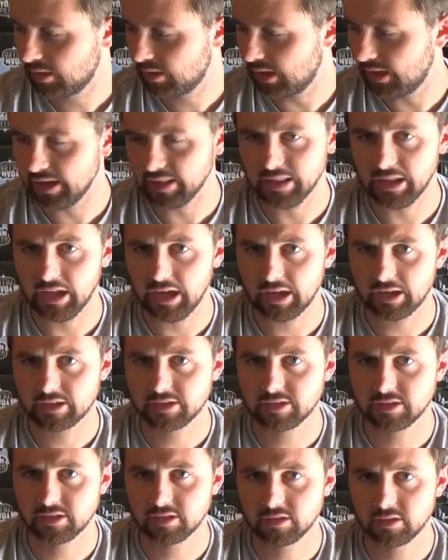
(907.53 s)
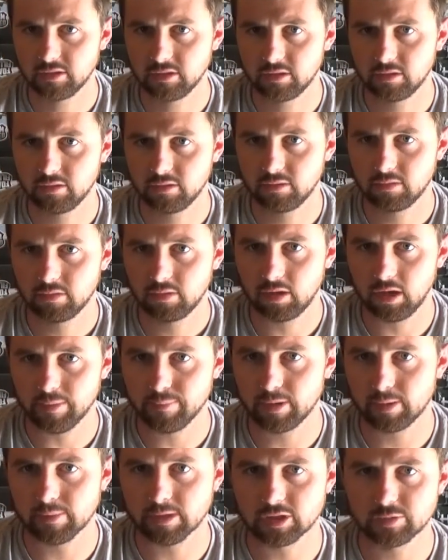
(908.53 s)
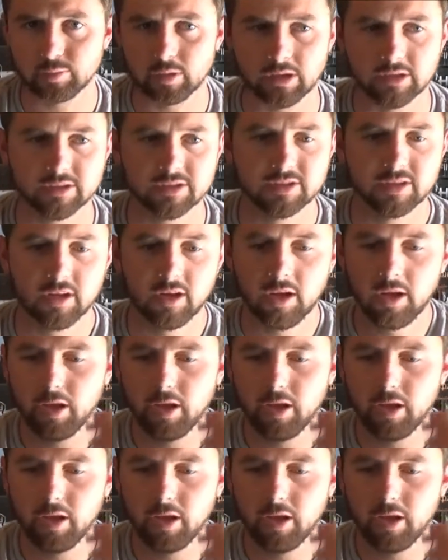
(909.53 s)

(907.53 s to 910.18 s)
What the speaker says: hunting the X, hunting permanent spreads.